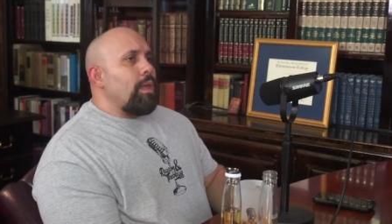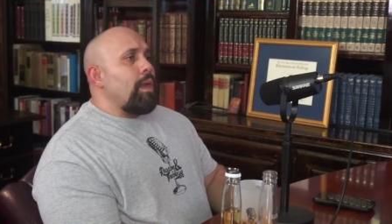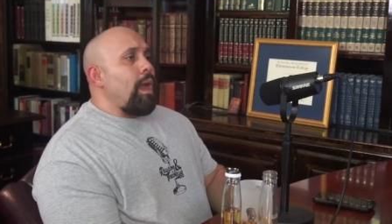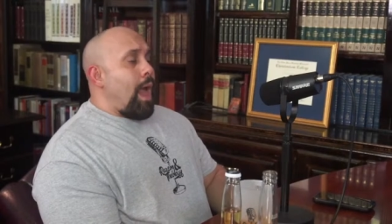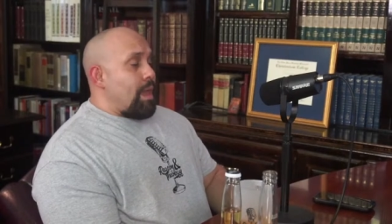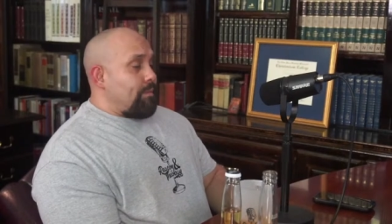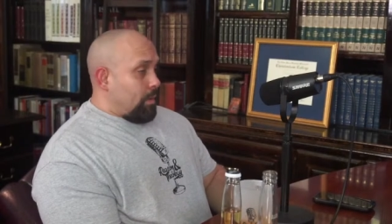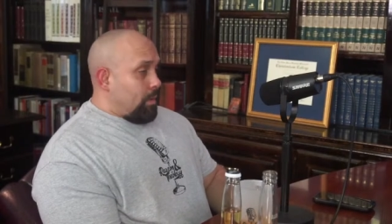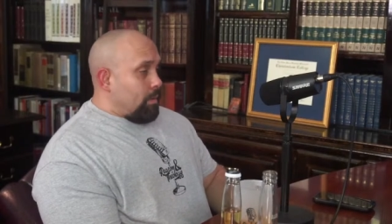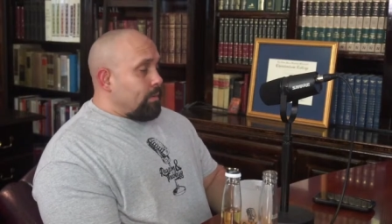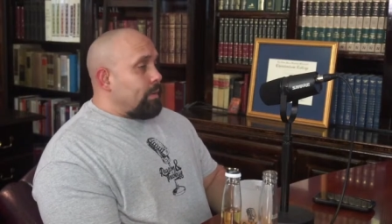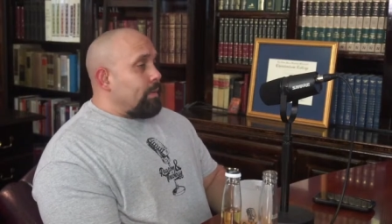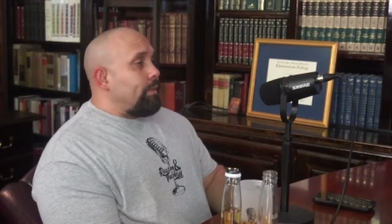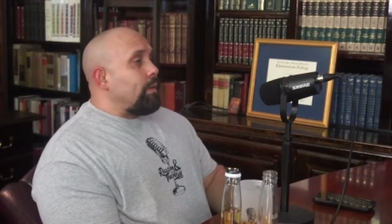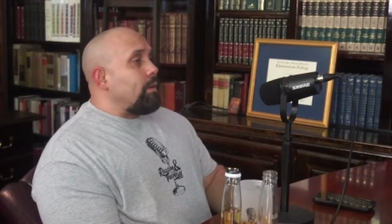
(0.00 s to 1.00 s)
I've
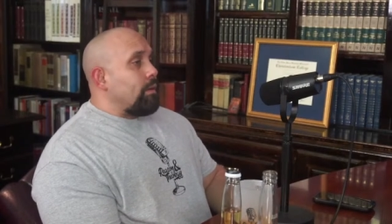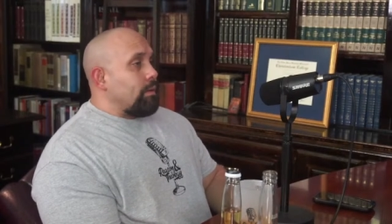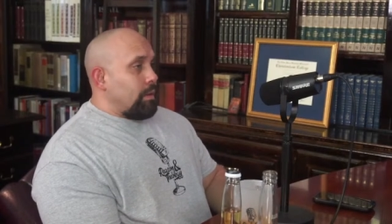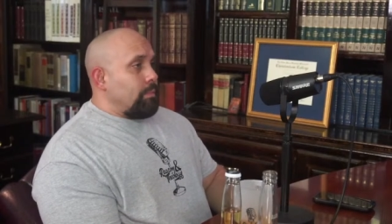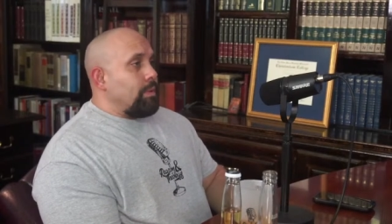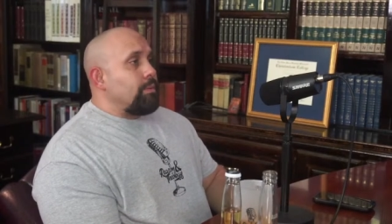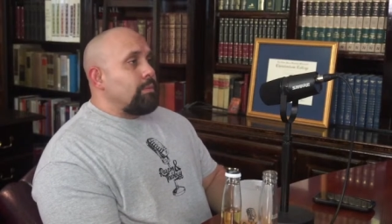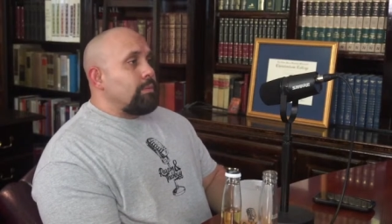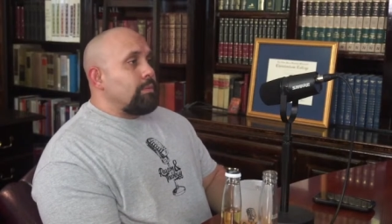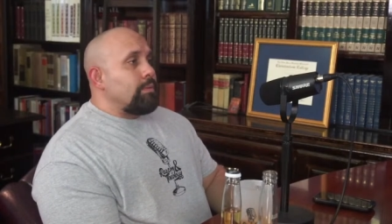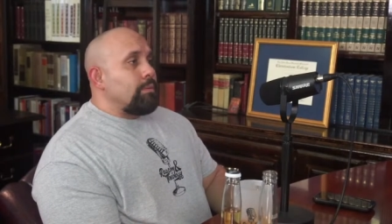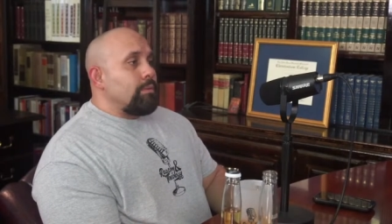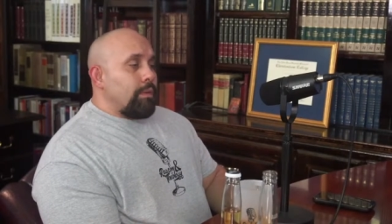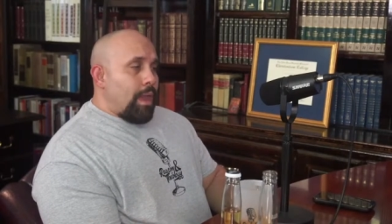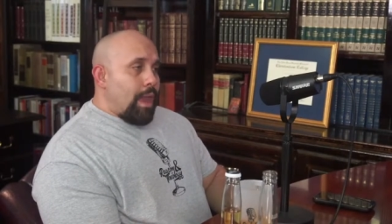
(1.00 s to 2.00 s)
heard the argument
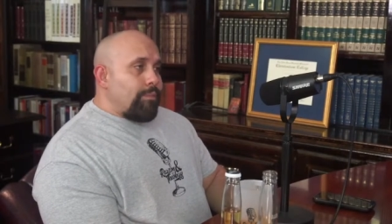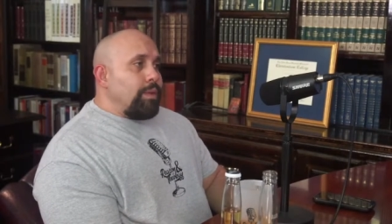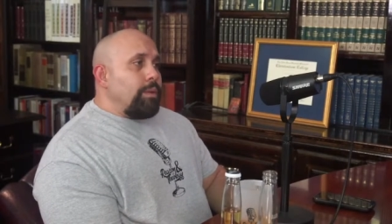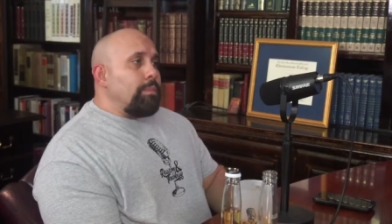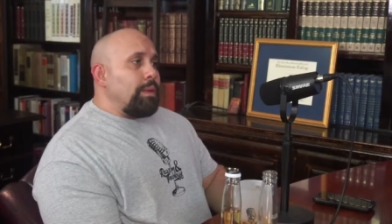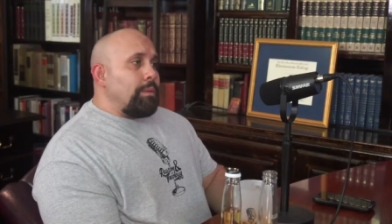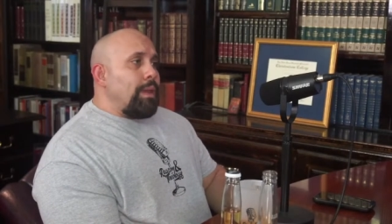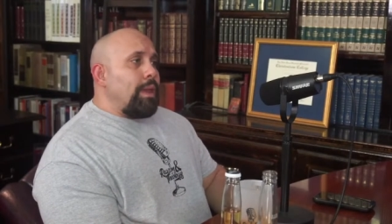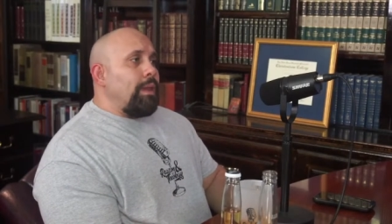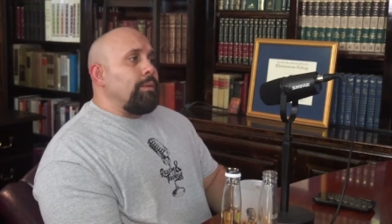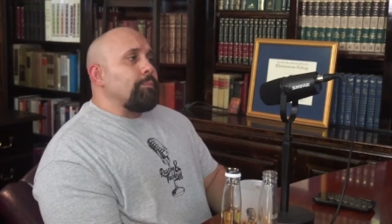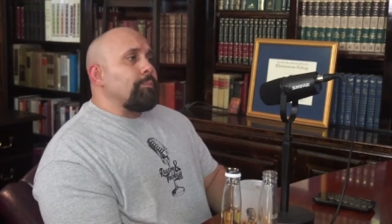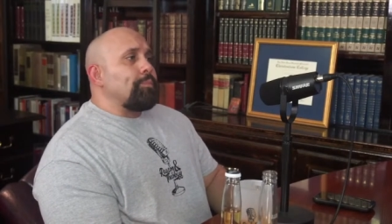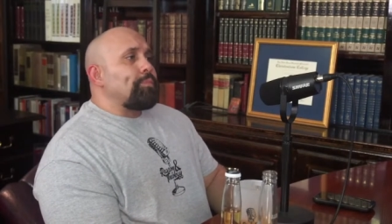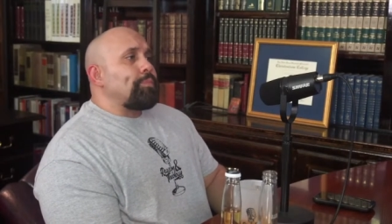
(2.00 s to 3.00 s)
having been
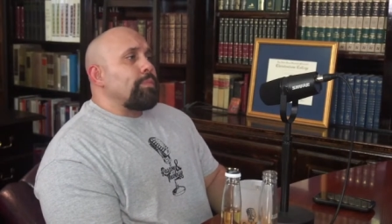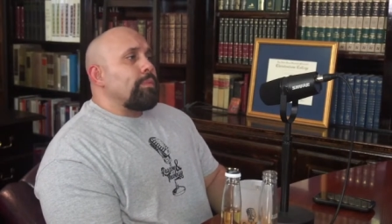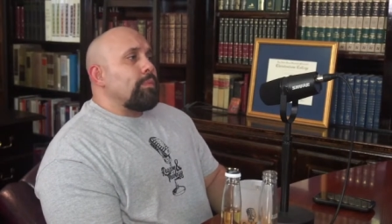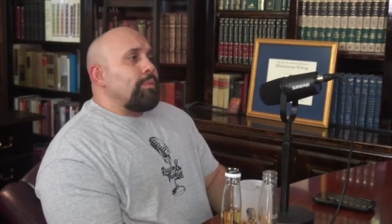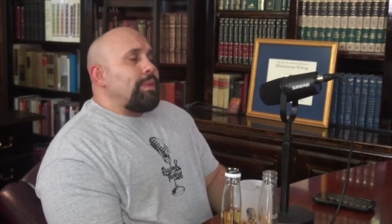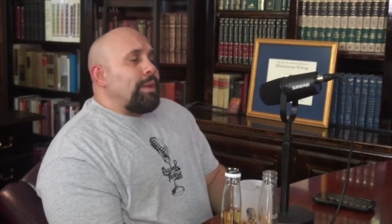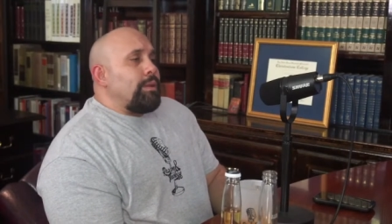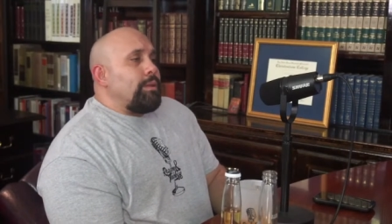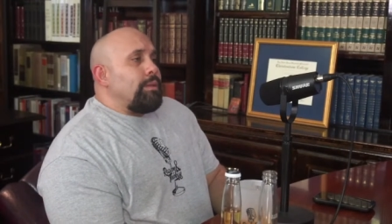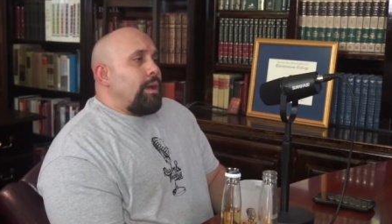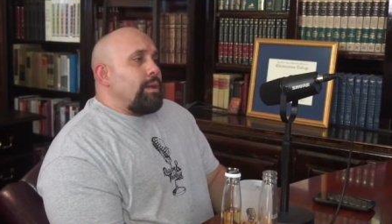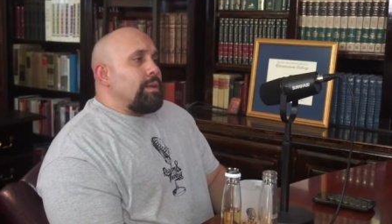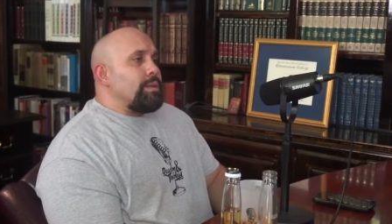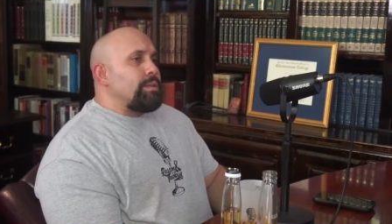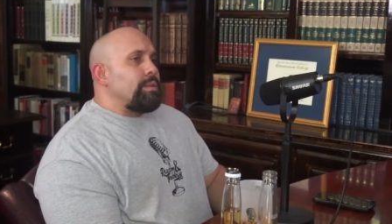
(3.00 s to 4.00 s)
made that it
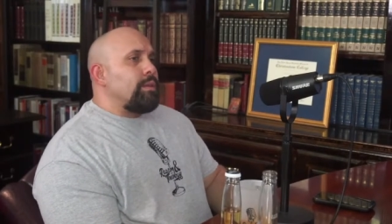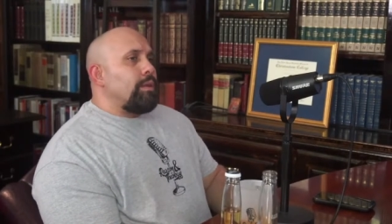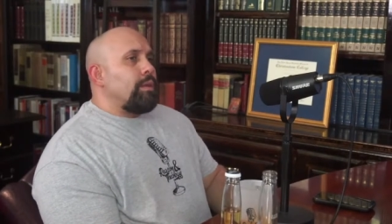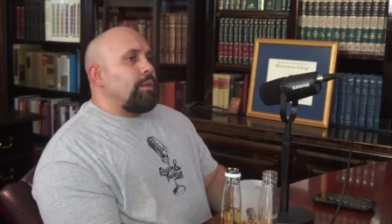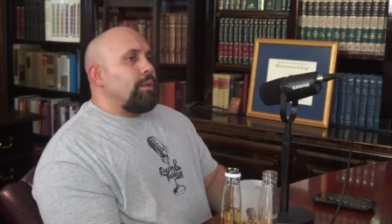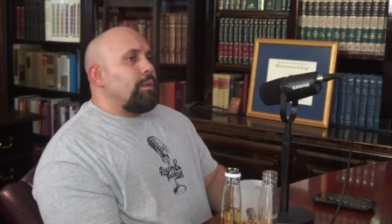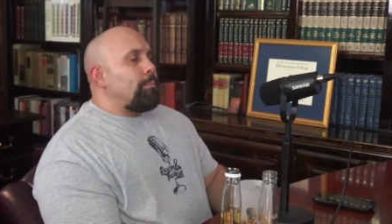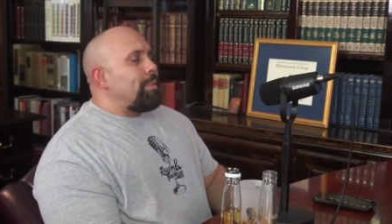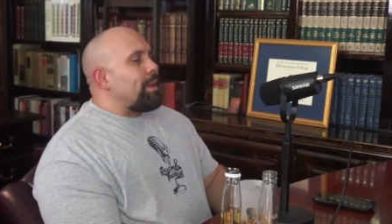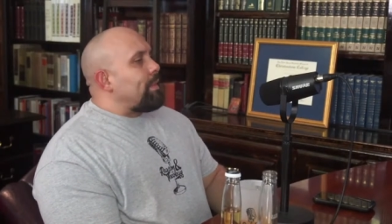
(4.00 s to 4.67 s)
does but I